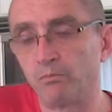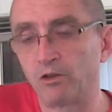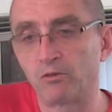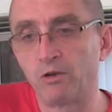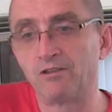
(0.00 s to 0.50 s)

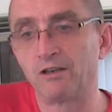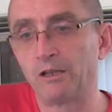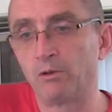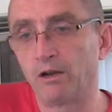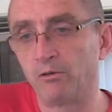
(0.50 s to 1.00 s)
just
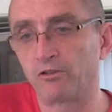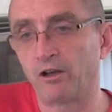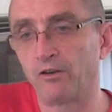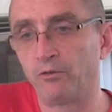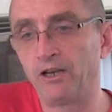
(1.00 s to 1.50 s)
recently when I was
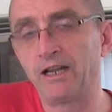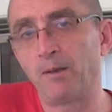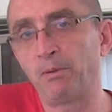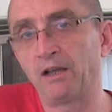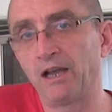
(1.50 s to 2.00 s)
kind of reading
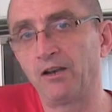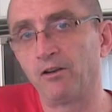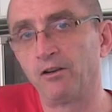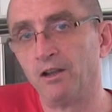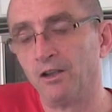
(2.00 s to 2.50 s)
up again
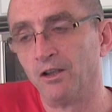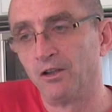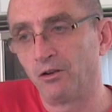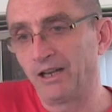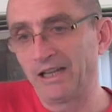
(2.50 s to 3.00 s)
on
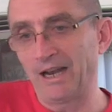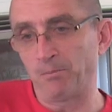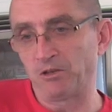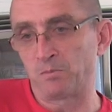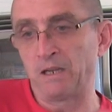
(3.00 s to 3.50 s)
trying to get
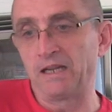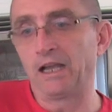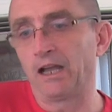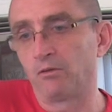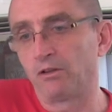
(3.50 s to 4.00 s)
up to speed
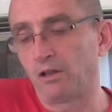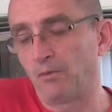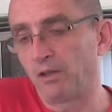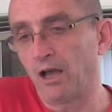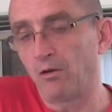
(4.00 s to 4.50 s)
again with,
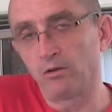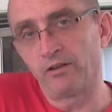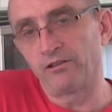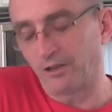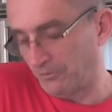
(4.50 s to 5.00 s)
with how all
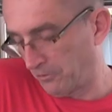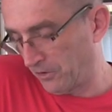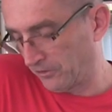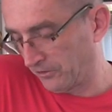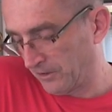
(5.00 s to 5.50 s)
of this stuff
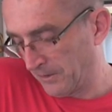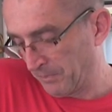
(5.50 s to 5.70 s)
works,